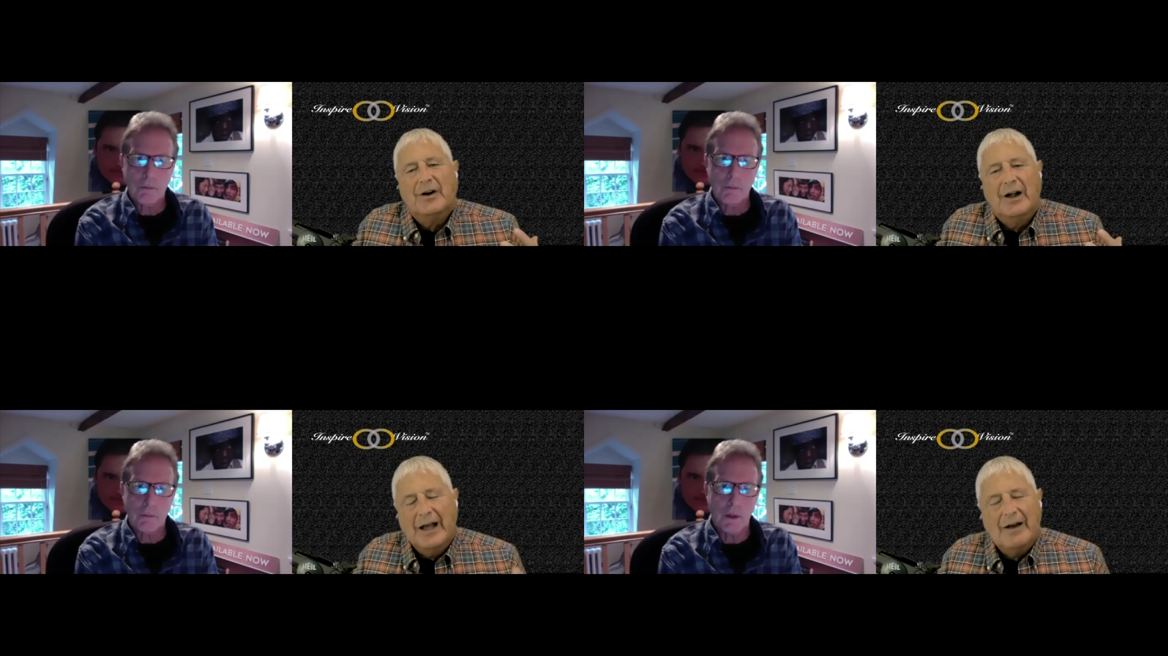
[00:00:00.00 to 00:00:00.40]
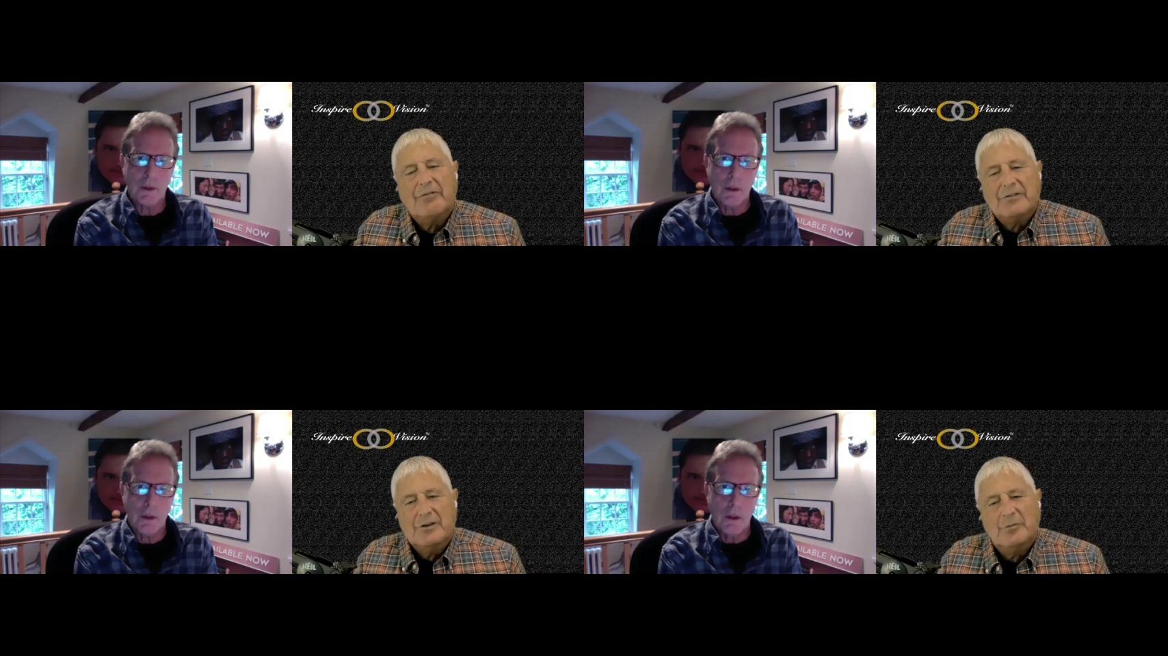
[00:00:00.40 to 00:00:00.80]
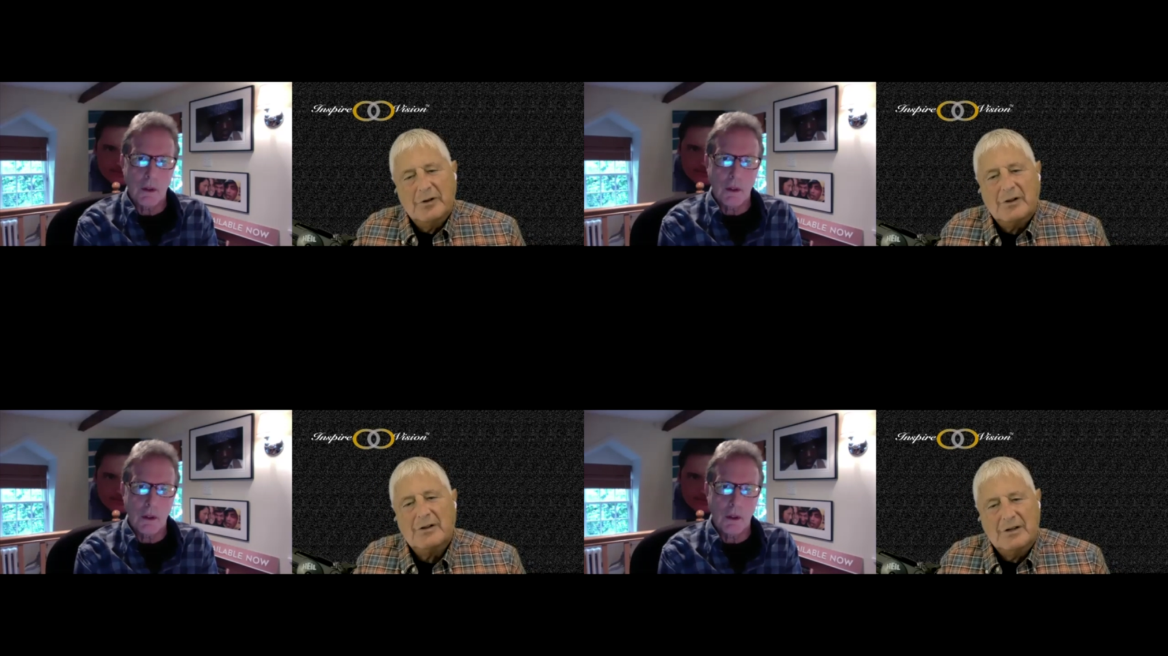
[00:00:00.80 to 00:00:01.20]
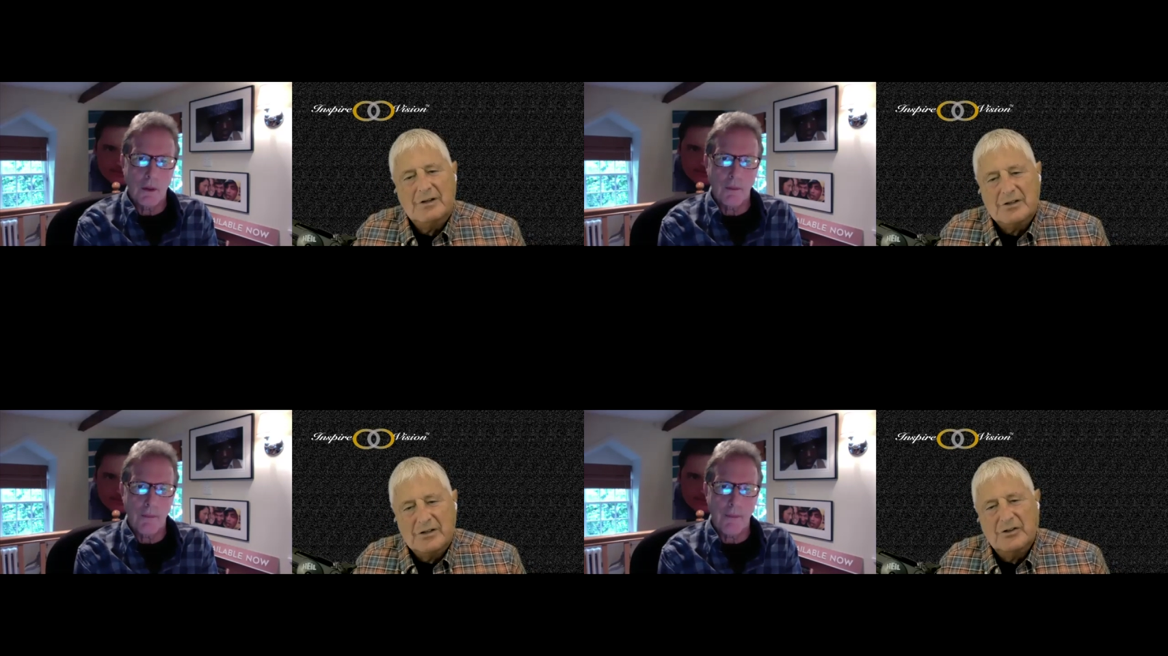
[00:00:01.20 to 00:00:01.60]
Speaker 1: have the ability
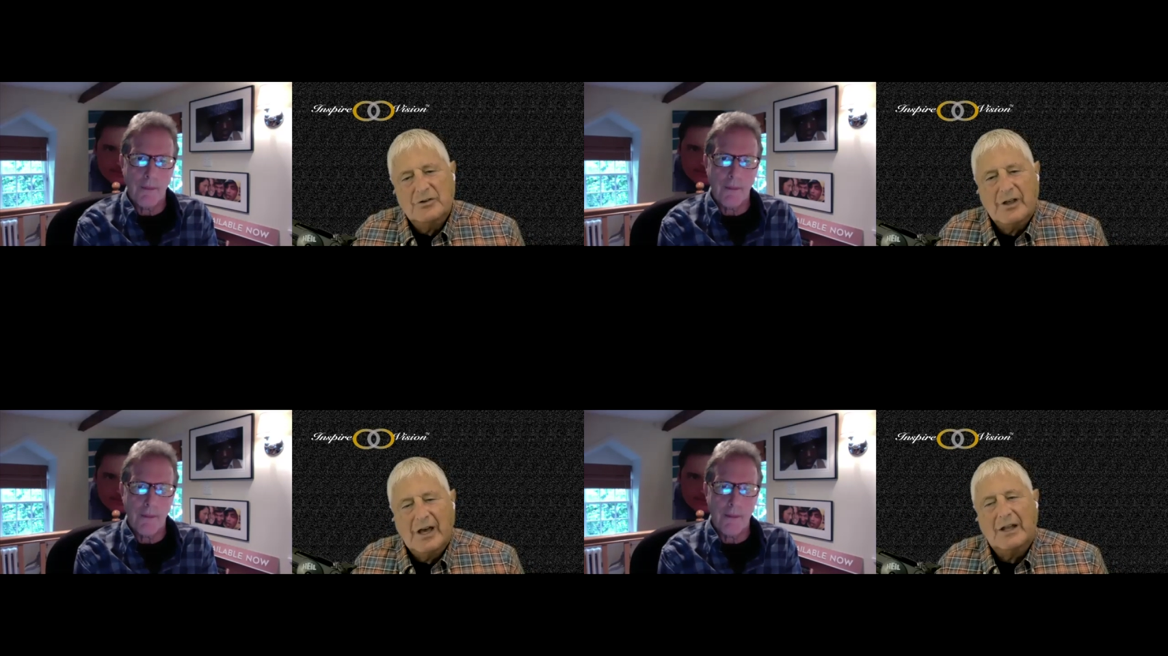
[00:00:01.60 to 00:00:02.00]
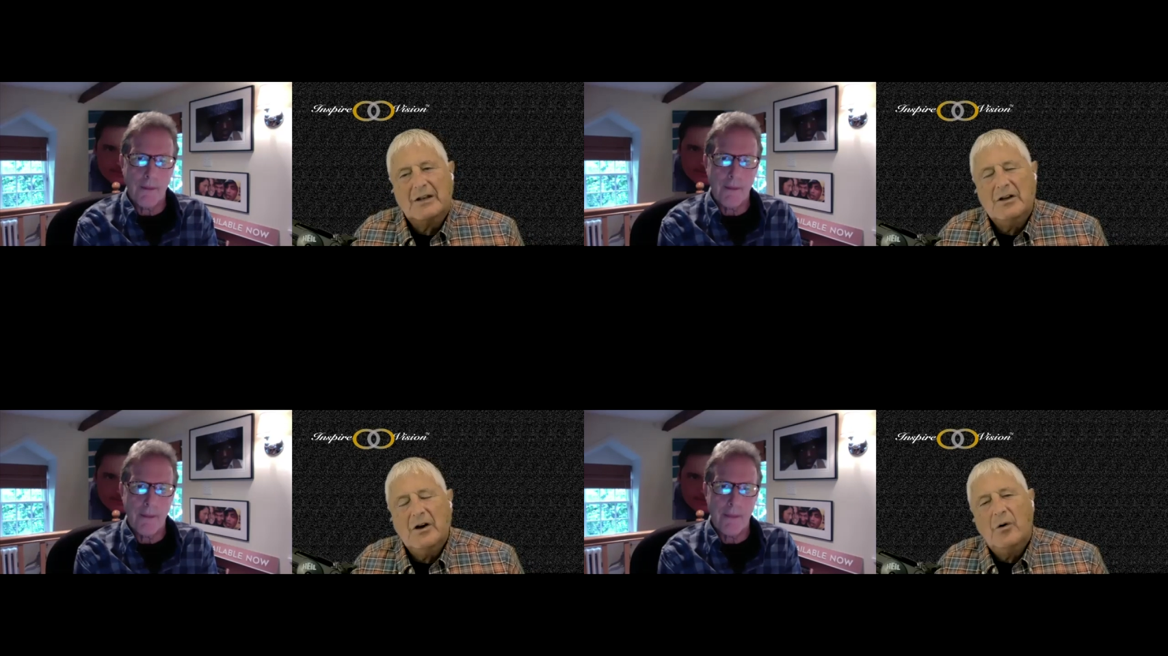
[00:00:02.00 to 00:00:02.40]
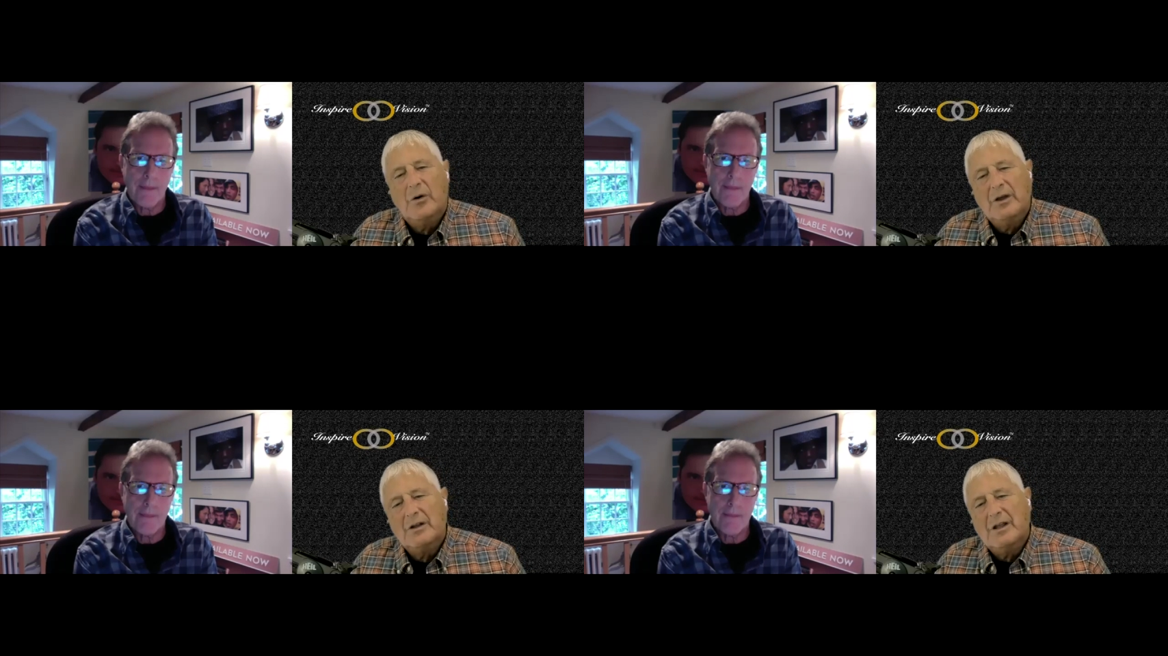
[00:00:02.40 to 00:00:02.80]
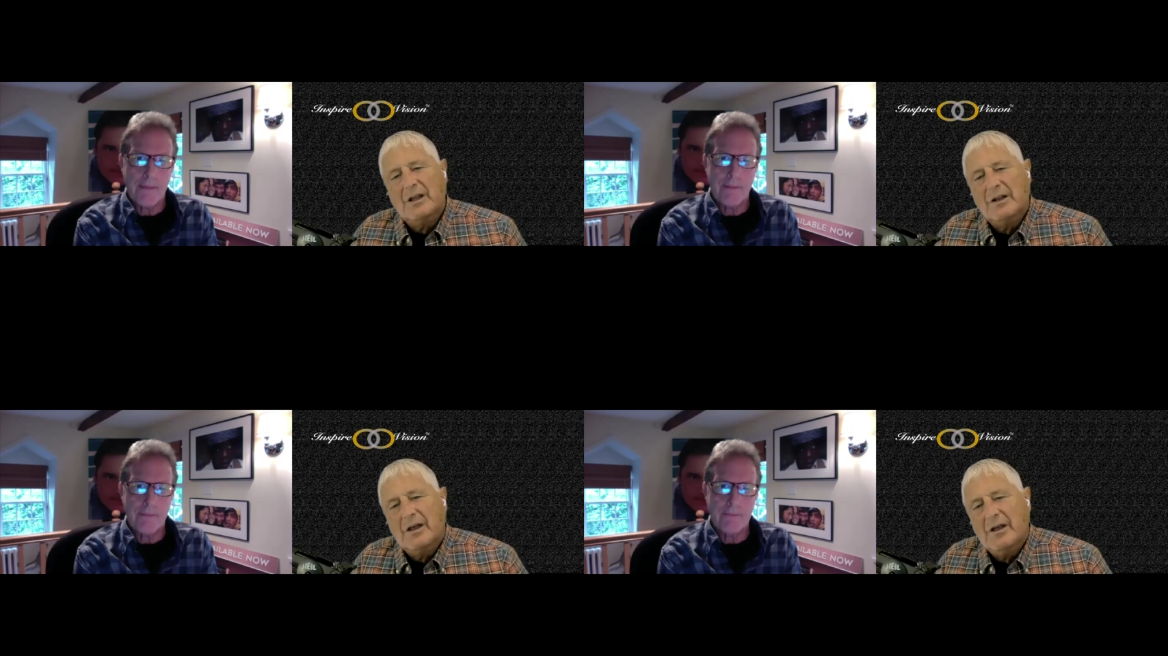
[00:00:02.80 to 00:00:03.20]
to do that, go in
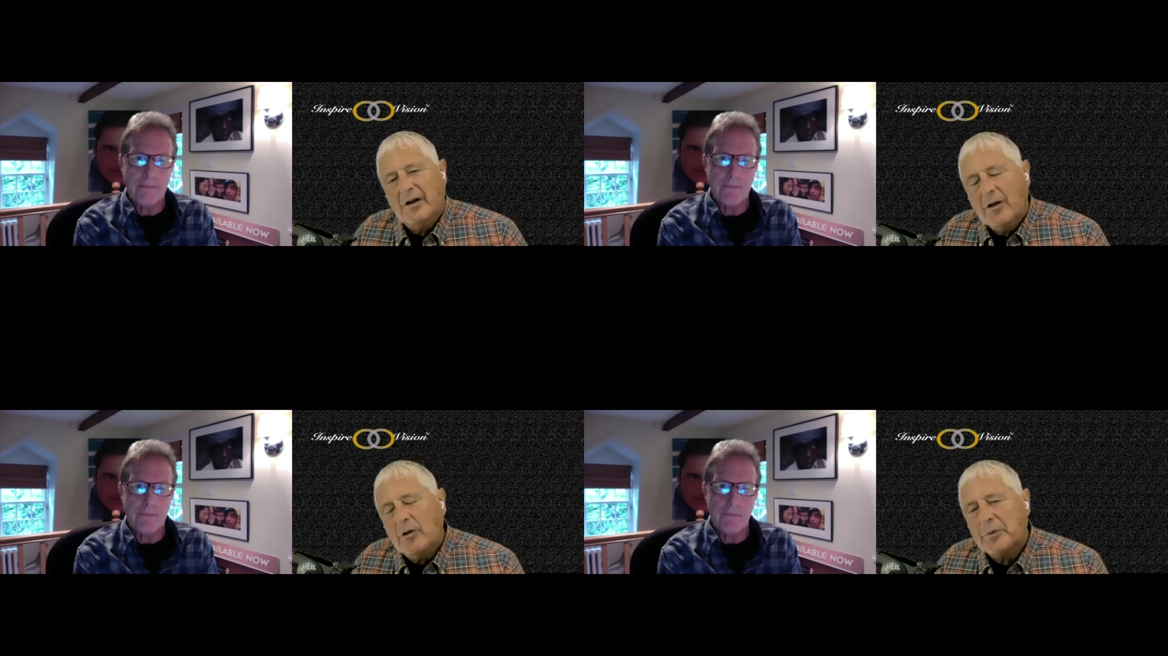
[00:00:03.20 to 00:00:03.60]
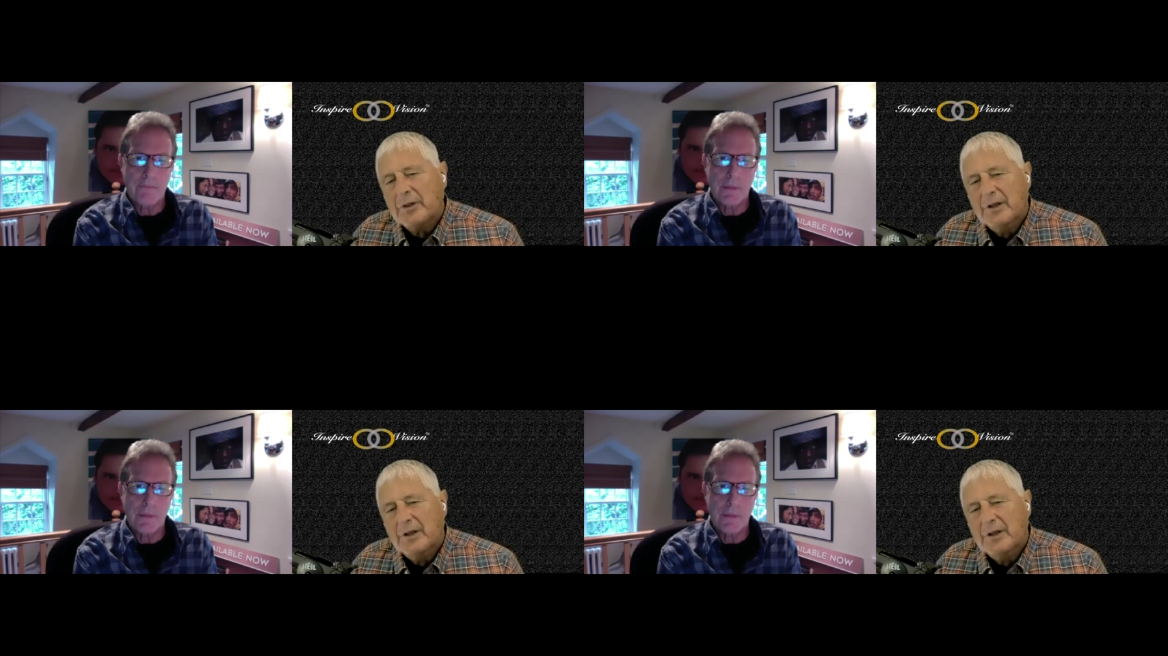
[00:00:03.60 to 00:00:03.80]
and help